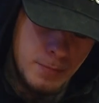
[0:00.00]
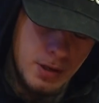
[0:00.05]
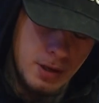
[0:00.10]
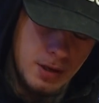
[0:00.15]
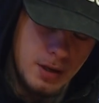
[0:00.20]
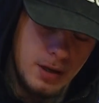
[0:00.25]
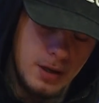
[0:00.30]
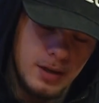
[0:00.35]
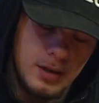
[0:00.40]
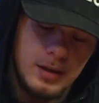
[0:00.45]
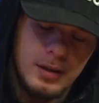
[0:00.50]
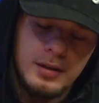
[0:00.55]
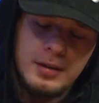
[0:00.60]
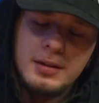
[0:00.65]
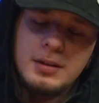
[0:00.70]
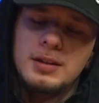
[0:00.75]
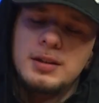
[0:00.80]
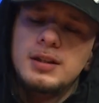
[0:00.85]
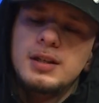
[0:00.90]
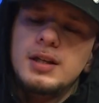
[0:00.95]

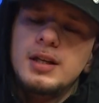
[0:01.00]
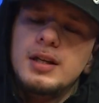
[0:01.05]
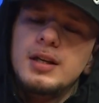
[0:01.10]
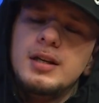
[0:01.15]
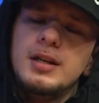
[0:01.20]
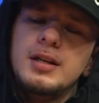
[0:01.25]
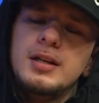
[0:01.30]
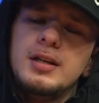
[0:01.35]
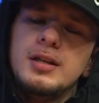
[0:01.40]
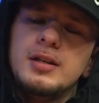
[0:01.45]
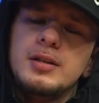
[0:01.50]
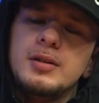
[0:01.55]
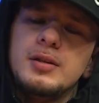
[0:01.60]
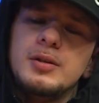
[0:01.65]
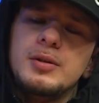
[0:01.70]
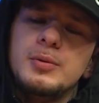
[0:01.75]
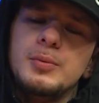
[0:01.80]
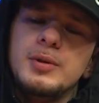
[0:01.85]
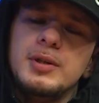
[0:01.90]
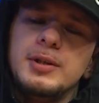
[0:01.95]

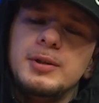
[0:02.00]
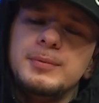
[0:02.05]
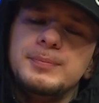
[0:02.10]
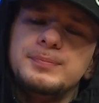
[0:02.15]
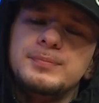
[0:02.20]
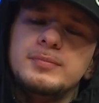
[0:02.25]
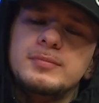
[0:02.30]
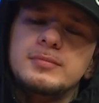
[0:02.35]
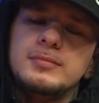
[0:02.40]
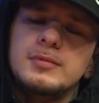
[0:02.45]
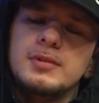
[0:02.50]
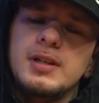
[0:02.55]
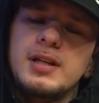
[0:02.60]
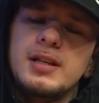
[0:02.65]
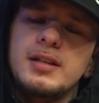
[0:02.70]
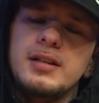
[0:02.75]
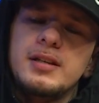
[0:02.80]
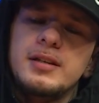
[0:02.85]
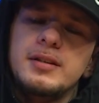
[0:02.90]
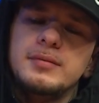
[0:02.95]
Well,
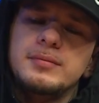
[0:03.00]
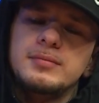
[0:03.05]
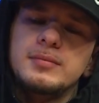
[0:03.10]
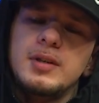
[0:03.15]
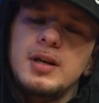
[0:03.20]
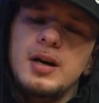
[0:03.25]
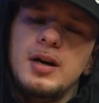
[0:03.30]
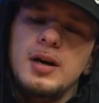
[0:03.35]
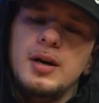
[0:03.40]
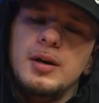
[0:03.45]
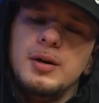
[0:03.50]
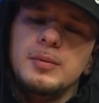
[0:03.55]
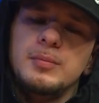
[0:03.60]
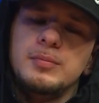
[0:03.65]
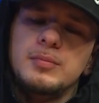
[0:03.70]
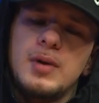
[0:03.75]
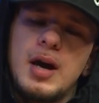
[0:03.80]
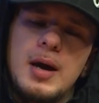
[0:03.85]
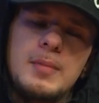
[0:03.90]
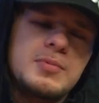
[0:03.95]
lately
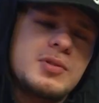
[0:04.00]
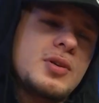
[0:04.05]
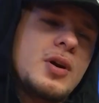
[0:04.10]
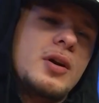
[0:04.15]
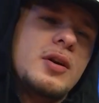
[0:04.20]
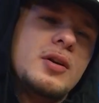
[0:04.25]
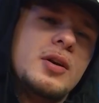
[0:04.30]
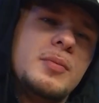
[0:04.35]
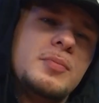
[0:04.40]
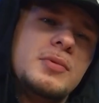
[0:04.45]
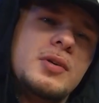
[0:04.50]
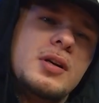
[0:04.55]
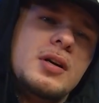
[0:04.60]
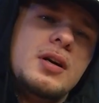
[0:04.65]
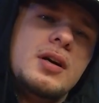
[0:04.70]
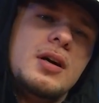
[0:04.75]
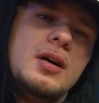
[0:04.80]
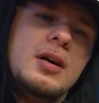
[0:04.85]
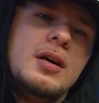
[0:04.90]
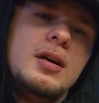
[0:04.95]
I'm starting up
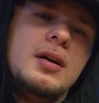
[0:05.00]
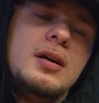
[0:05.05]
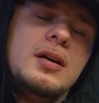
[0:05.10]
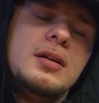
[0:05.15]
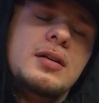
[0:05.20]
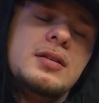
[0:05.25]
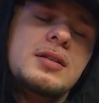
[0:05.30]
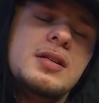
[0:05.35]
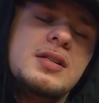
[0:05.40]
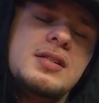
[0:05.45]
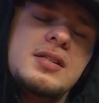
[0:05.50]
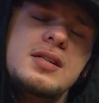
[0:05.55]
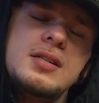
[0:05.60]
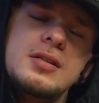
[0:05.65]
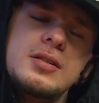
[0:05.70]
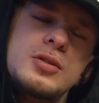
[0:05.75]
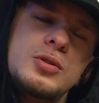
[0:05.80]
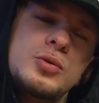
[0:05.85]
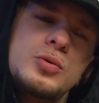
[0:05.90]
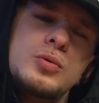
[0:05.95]
the
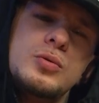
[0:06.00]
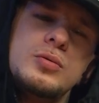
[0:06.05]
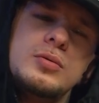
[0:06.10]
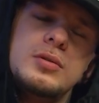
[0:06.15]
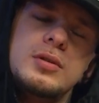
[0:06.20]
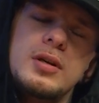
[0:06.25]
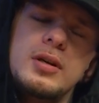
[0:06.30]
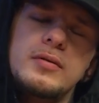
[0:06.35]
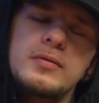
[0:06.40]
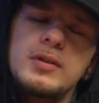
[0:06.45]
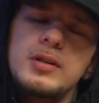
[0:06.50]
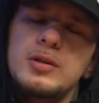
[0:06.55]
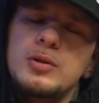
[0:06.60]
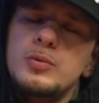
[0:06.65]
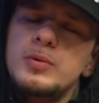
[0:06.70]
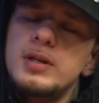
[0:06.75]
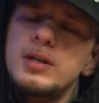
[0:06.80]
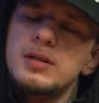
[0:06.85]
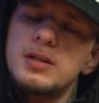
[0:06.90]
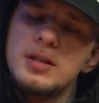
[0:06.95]
season 2 of the New
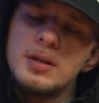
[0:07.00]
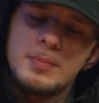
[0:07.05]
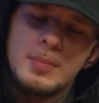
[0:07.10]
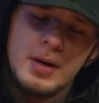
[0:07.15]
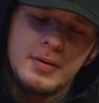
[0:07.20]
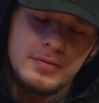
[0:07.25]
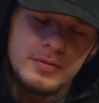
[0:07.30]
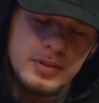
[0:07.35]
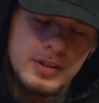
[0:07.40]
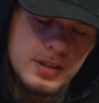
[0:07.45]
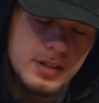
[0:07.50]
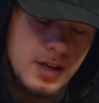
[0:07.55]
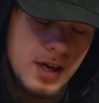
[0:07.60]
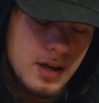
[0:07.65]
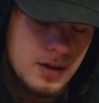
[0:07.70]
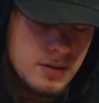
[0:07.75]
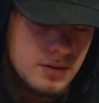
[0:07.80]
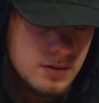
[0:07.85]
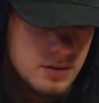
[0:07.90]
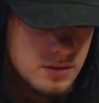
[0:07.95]
England Hip Hop
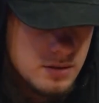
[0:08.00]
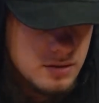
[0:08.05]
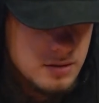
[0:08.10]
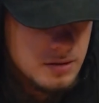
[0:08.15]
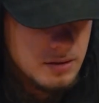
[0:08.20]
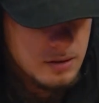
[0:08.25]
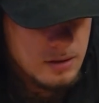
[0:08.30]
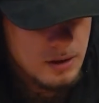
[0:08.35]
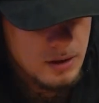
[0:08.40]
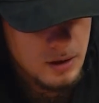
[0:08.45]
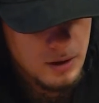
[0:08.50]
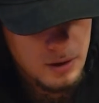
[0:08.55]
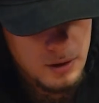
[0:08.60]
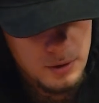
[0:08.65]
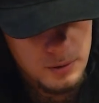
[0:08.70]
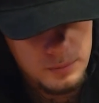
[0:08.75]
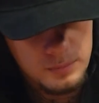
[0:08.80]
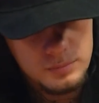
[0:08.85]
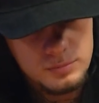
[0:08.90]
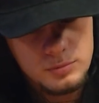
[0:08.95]
Freestyles.
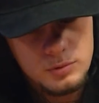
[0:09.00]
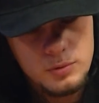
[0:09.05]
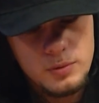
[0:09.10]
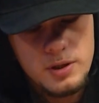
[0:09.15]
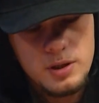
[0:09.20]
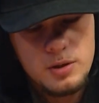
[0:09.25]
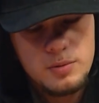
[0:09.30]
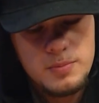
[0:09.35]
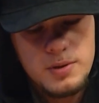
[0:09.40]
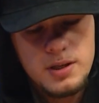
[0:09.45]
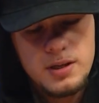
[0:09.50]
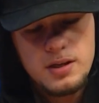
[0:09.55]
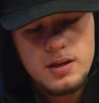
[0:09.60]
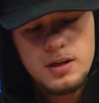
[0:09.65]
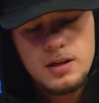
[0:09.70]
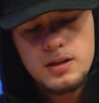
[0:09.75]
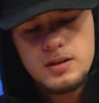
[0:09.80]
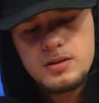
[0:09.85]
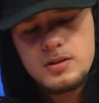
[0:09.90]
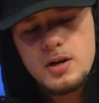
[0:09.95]
We're gonna be
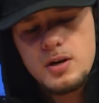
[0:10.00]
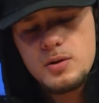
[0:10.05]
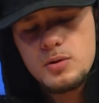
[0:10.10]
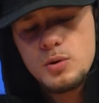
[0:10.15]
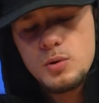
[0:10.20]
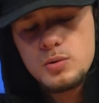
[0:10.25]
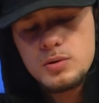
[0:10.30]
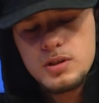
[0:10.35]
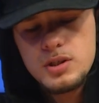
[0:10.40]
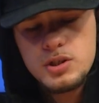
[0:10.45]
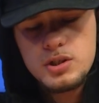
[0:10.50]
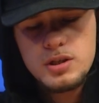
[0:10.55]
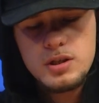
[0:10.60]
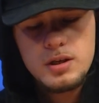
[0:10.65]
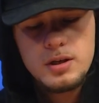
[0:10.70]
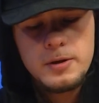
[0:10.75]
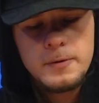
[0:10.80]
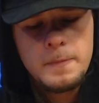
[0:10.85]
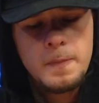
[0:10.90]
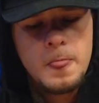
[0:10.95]
starting those this
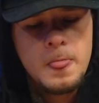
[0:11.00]
year.